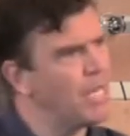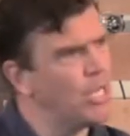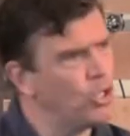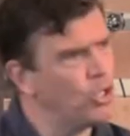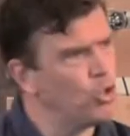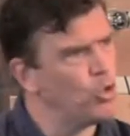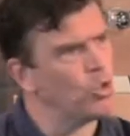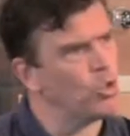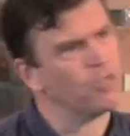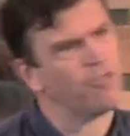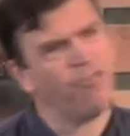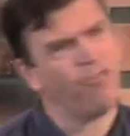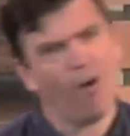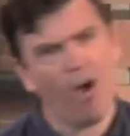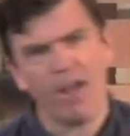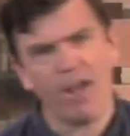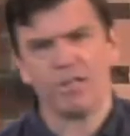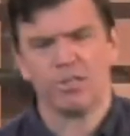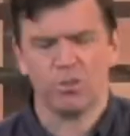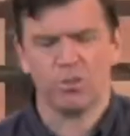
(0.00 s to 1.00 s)
Judas.
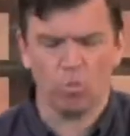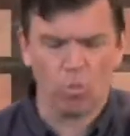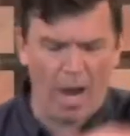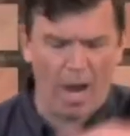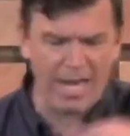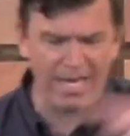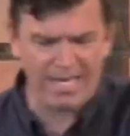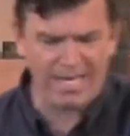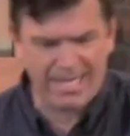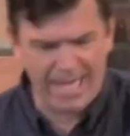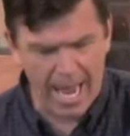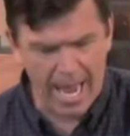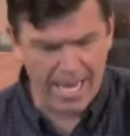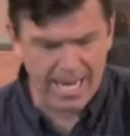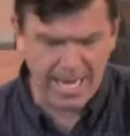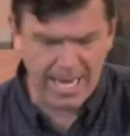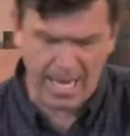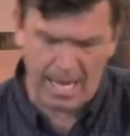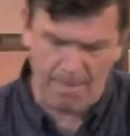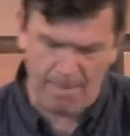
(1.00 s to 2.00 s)
Find us a way to get
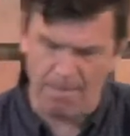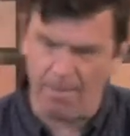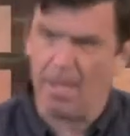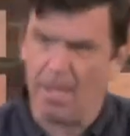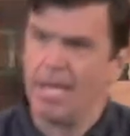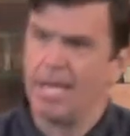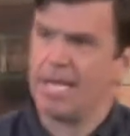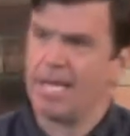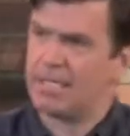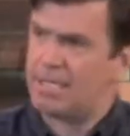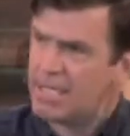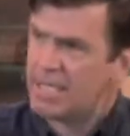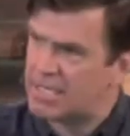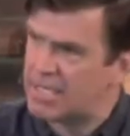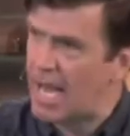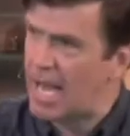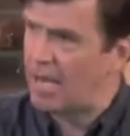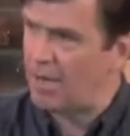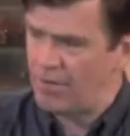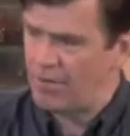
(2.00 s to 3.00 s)
him." It's
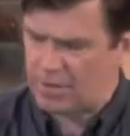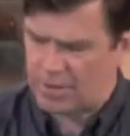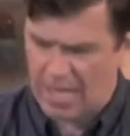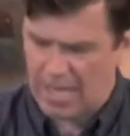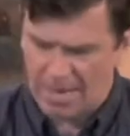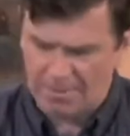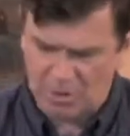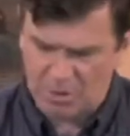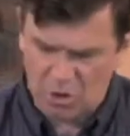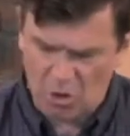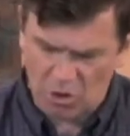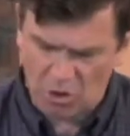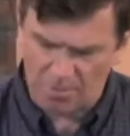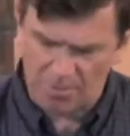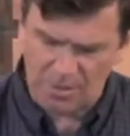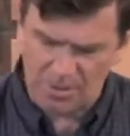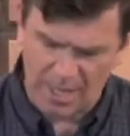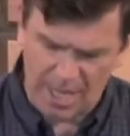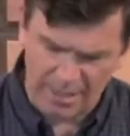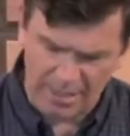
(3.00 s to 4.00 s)
exactly the same
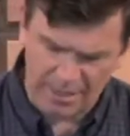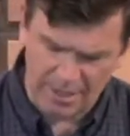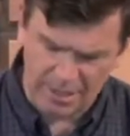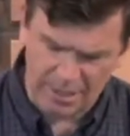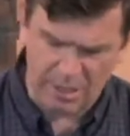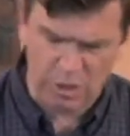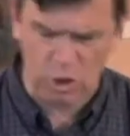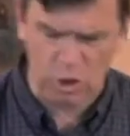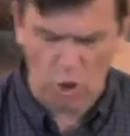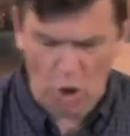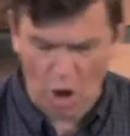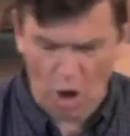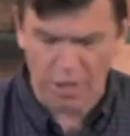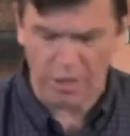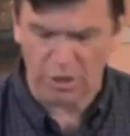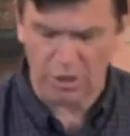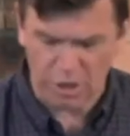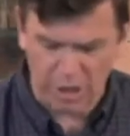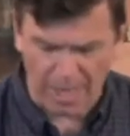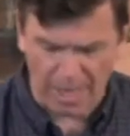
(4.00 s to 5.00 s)
circumstances. It's
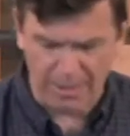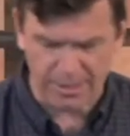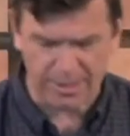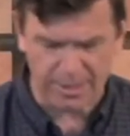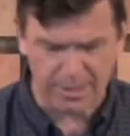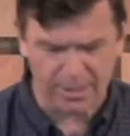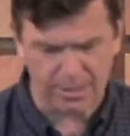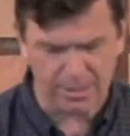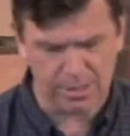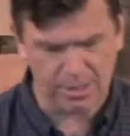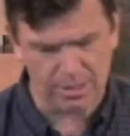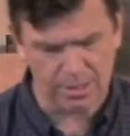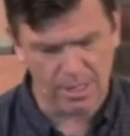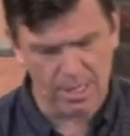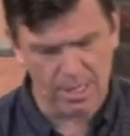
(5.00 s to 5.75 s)
not justice.